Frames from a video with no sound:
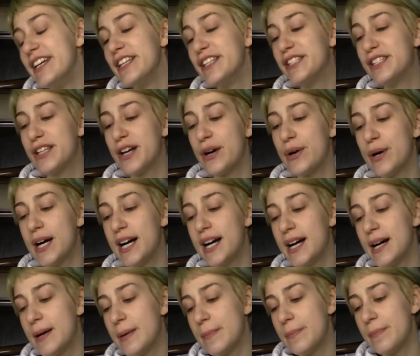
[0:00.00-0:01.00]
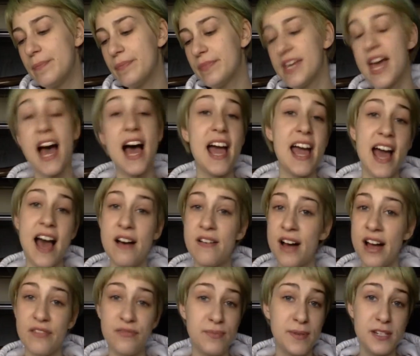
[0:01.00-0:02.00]
So, yeah,
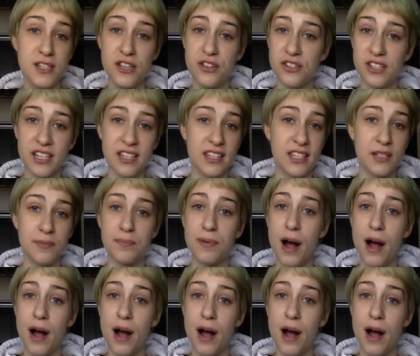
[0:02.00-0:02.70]
I've been using this